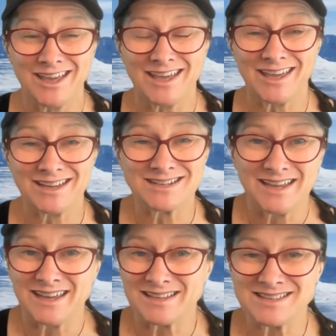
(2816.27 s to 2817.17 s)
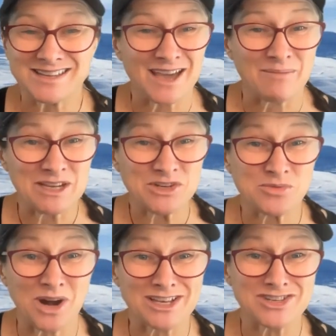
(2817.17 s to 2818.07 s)
and see how much
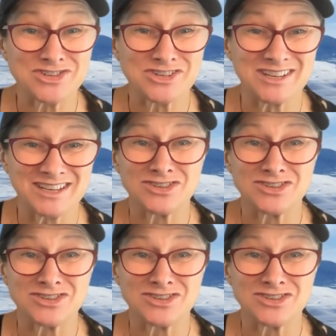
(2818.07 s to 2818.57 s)
rust